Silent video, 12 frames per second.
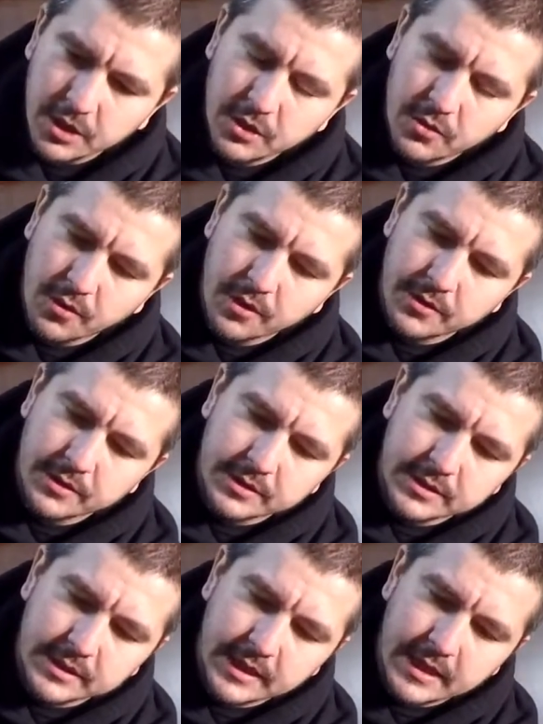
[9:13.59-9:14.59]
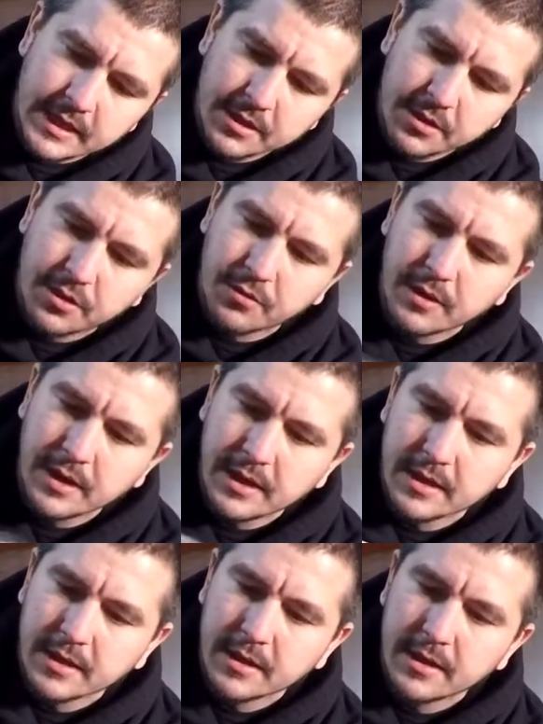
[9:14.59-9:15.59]
you're going to see
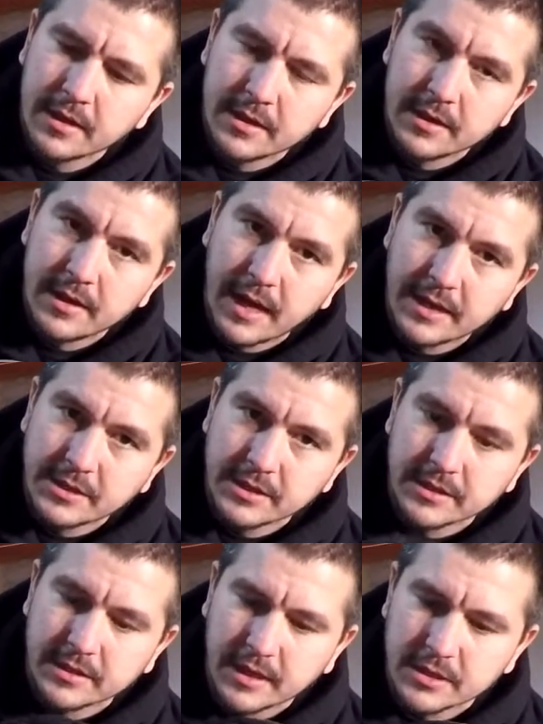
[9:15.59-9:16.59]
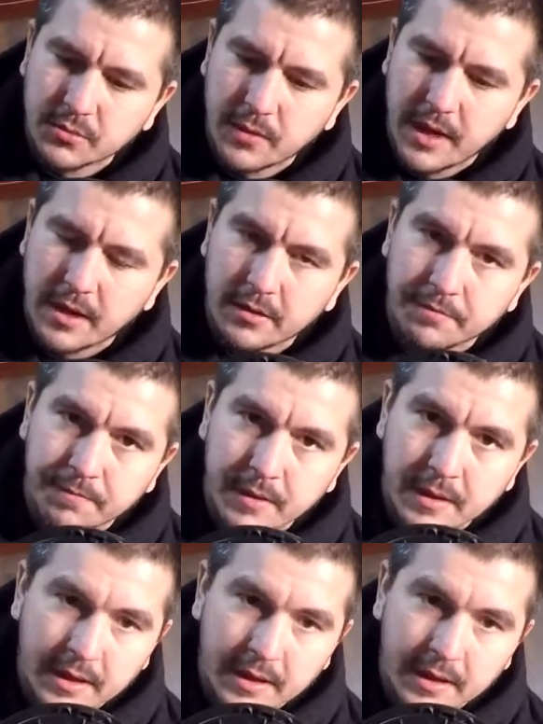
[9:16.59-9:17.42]
three notches as well.